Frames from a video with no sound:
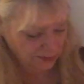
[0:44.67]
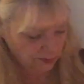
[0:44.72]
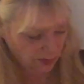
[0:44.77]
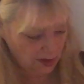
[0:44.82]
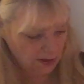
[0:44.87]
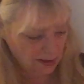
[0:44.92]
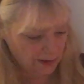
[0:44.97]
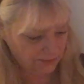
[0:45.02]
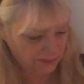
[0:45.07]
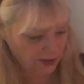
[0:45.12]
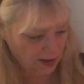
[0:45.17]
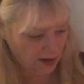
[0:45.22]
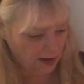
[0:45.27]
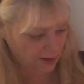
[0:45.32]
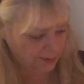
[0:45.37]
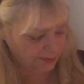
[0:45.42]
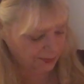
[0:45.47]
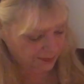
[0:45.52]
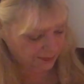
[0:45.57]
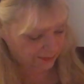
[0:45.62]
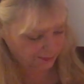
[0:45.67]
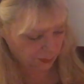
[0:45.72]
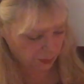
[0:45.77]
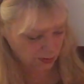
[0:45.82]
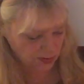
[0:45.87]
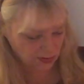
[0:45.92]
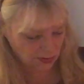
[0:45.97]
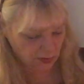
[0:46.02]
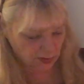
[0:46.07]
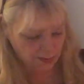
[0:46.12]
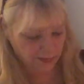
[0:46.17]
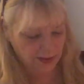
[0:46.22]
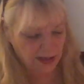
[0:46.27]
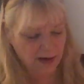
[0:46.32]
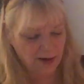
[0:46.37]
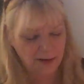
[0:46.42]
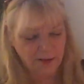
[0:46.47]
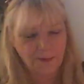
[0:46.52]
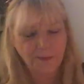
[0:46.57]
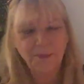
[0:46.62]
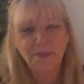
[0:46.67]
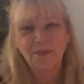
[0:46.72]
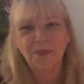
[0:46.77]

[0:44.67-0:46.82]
Right off the hop for Scorpio.